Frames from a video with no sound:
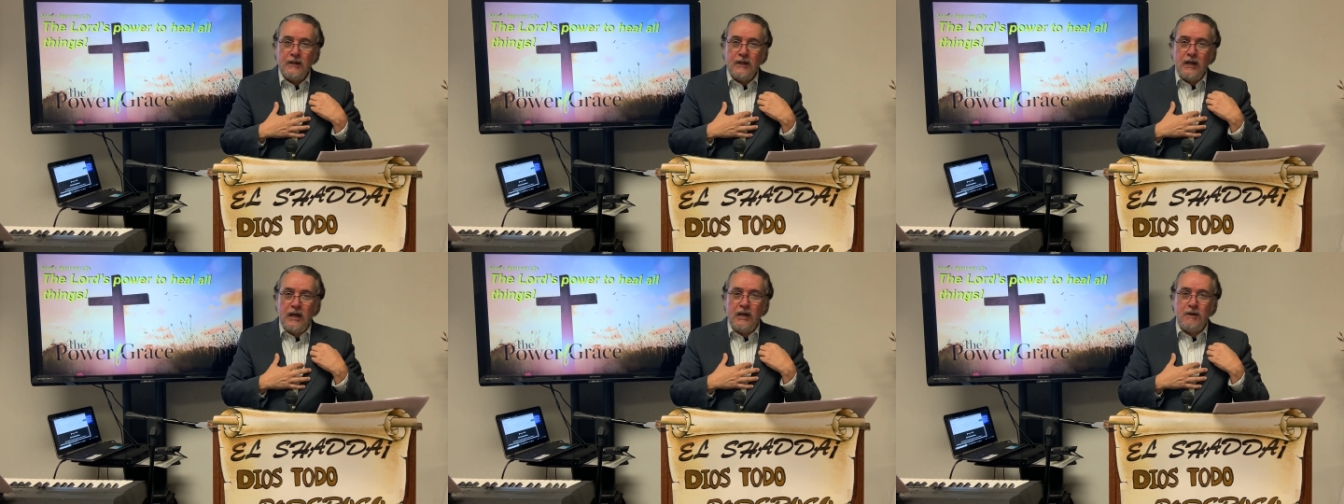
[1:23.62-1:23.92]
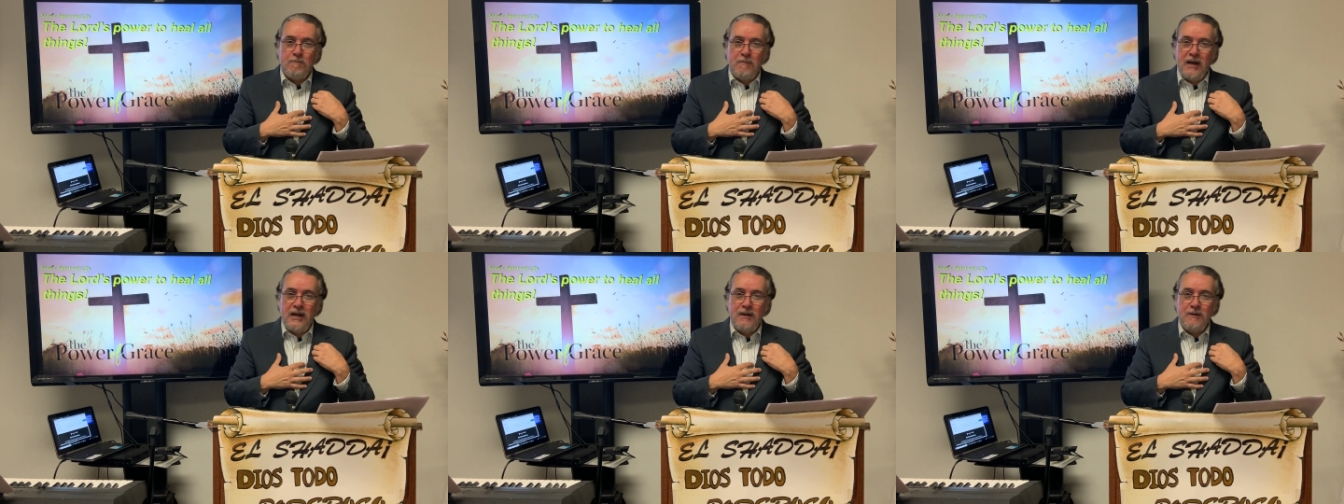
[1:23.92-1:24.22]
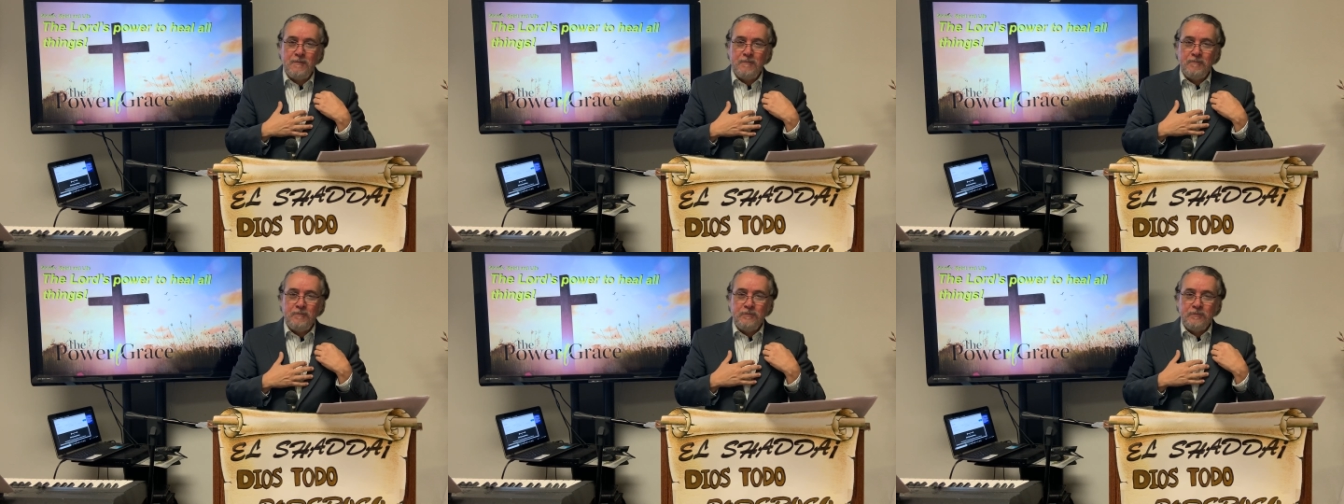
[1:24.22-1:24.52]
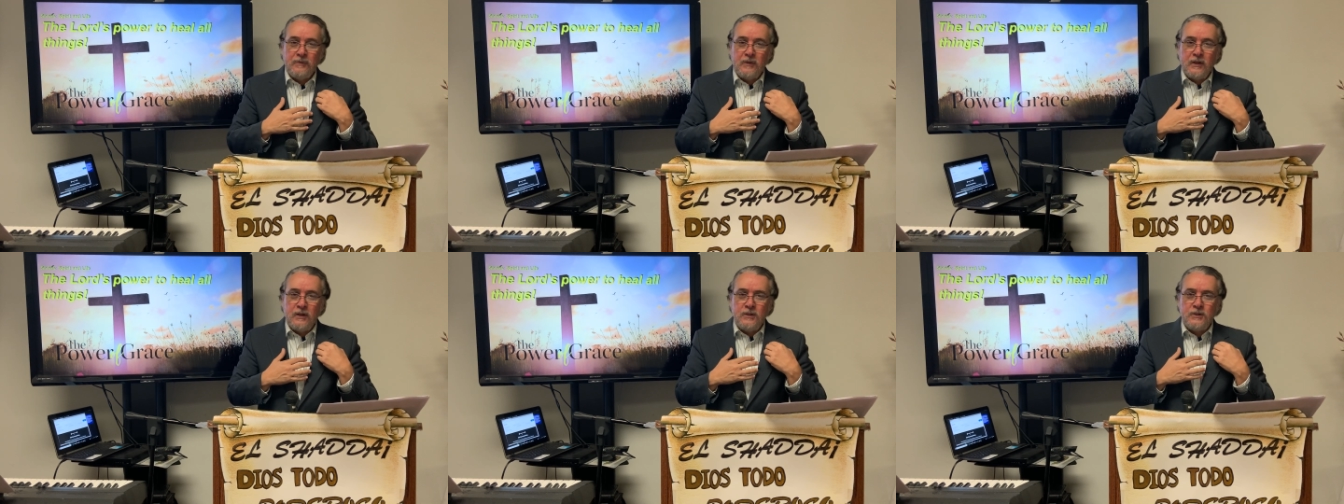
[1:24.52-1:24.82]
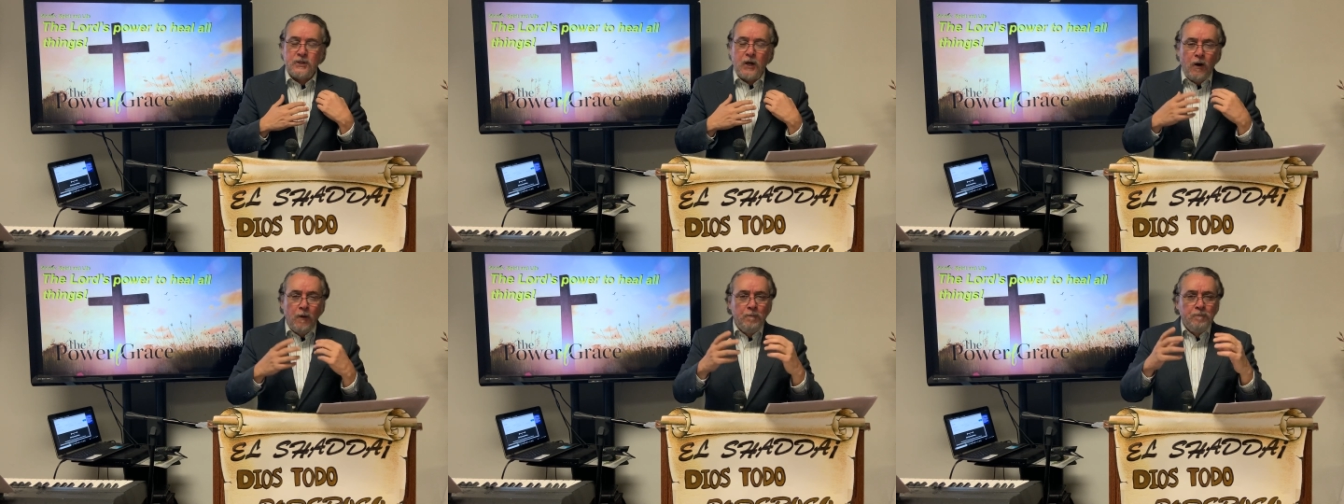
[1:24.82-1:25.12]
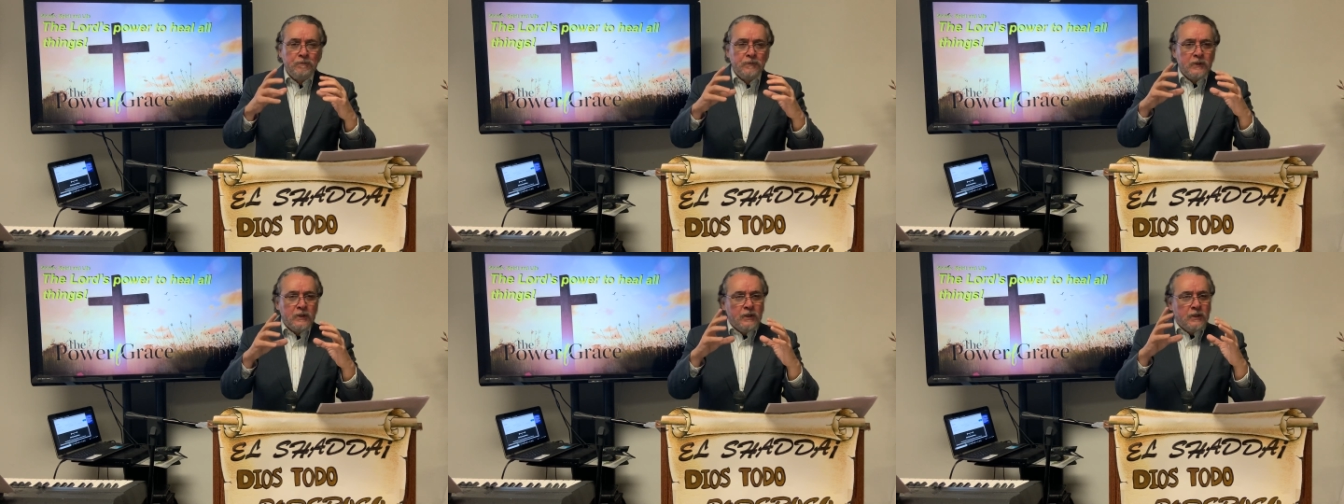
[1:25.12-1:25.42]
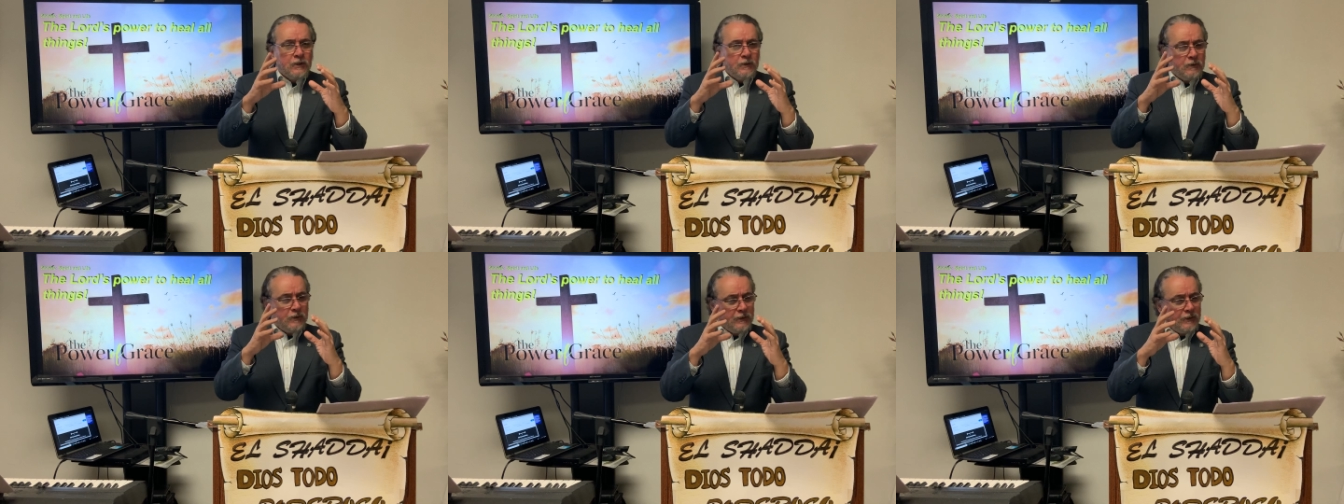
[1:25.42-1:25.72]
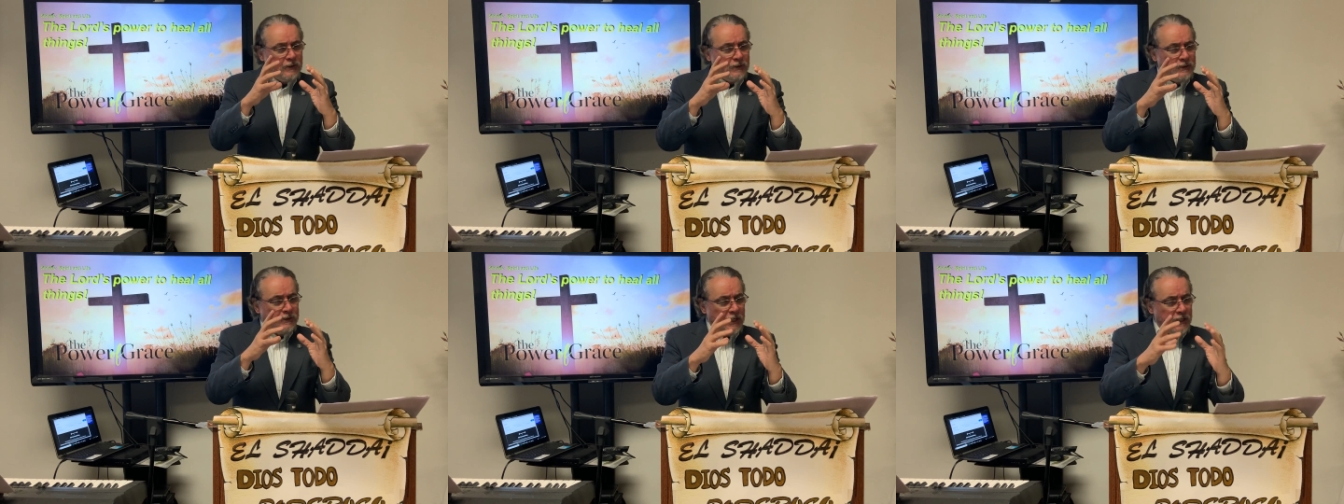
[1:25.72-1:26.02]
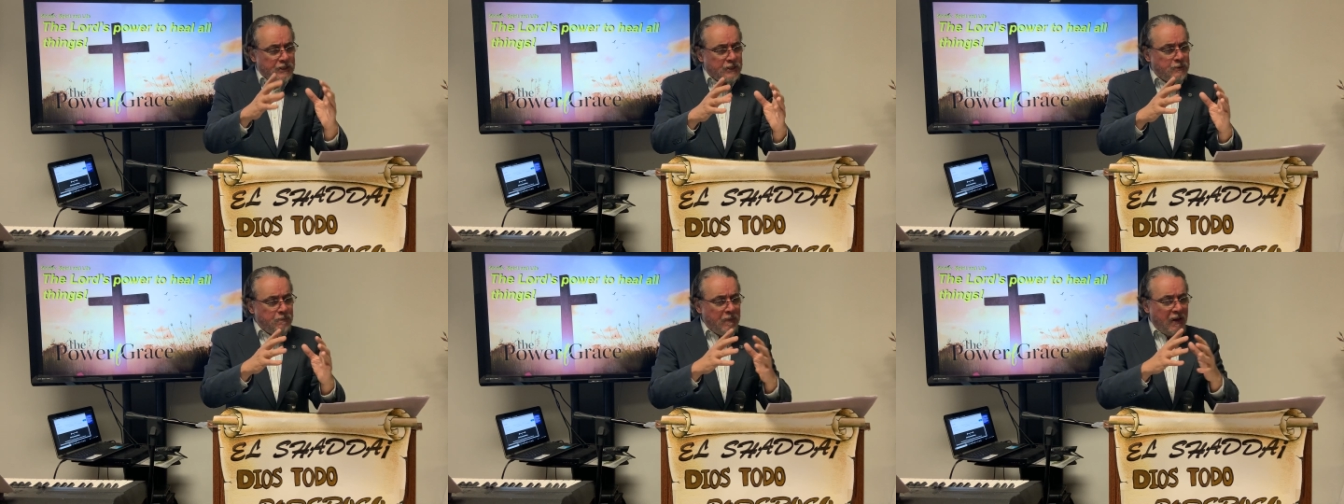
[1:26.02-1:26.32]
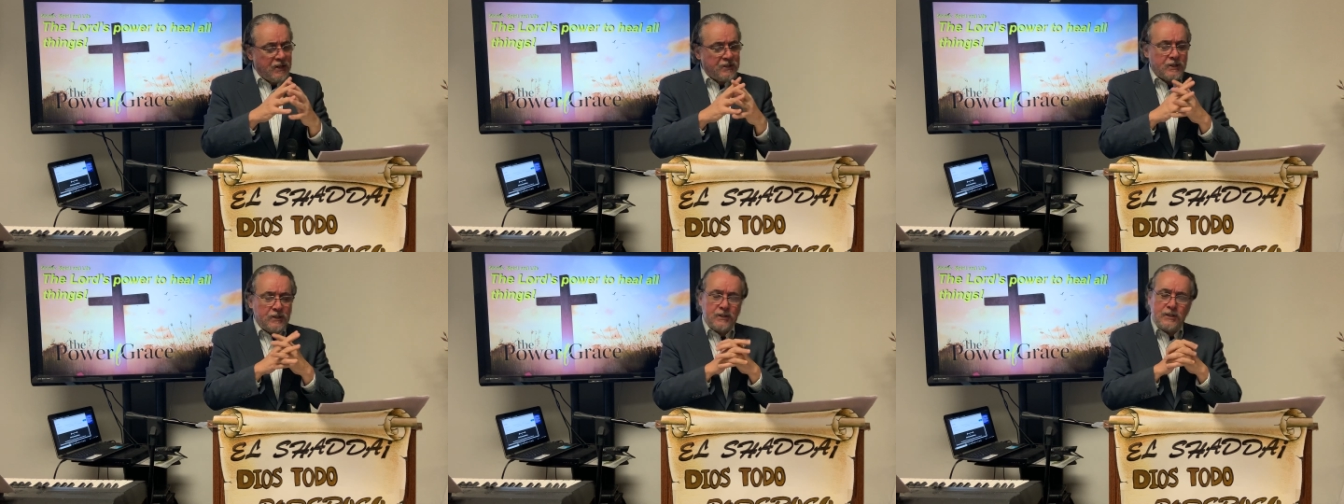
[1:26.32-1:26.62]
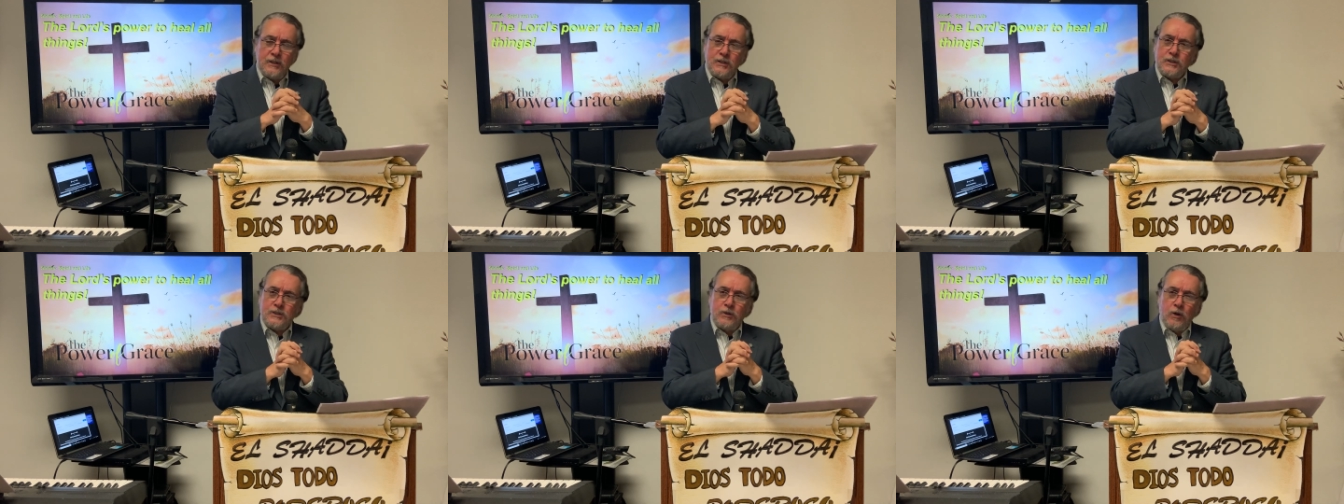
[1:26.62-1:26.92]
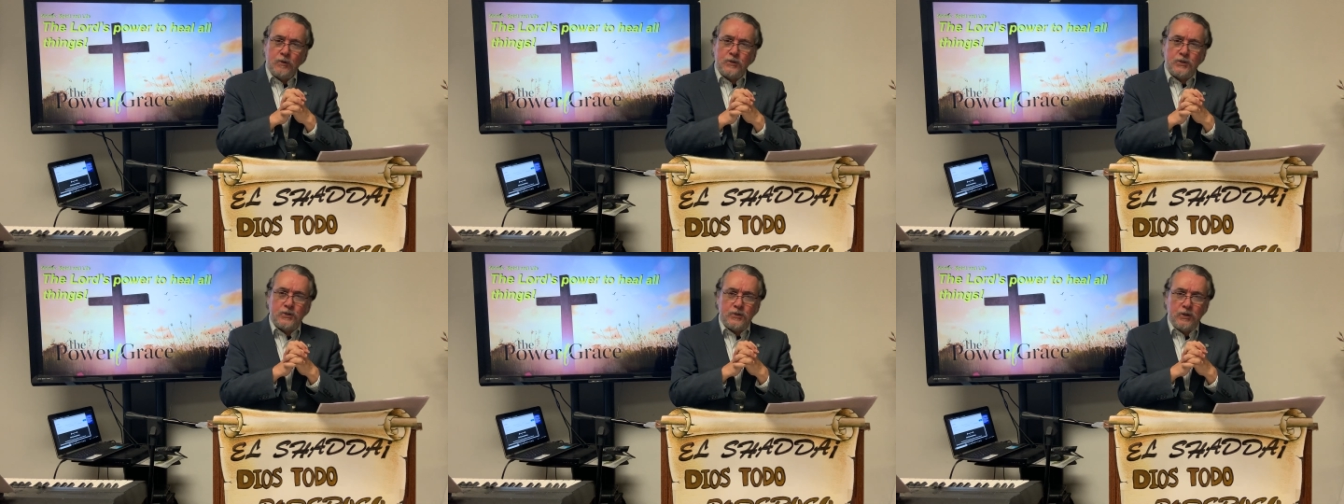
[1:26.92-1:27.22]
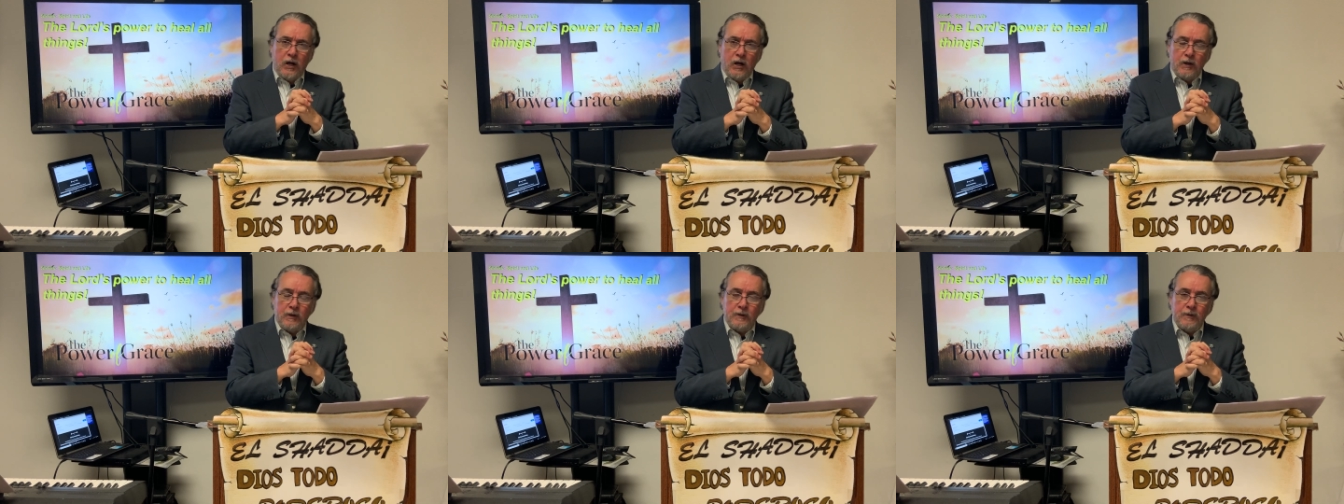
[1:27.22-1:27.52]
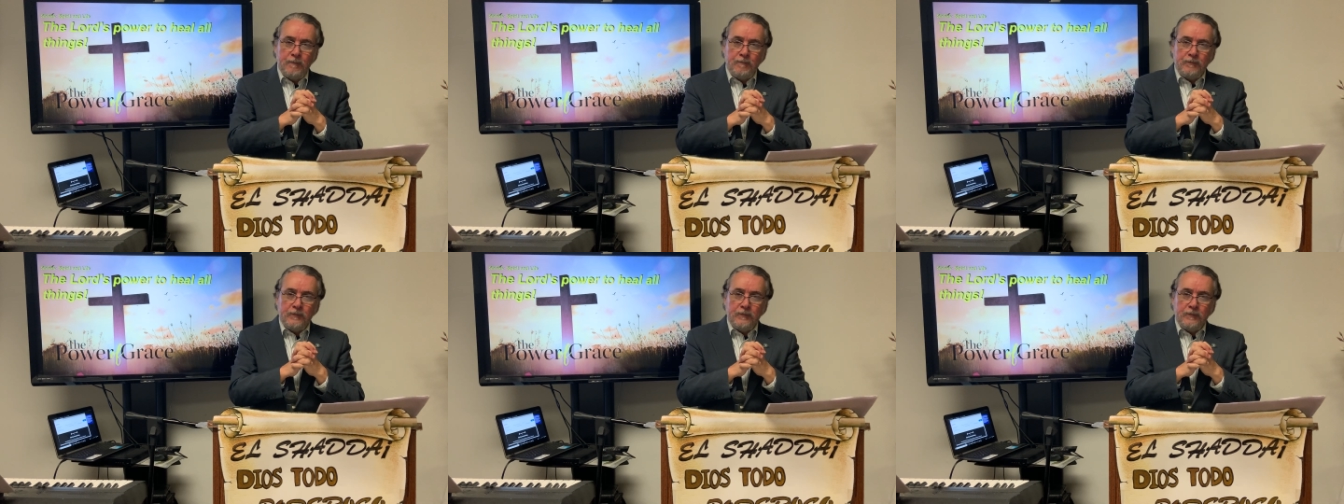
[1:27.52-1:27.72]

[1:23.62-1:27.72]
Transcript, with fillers: Amen? So, this message is so strong.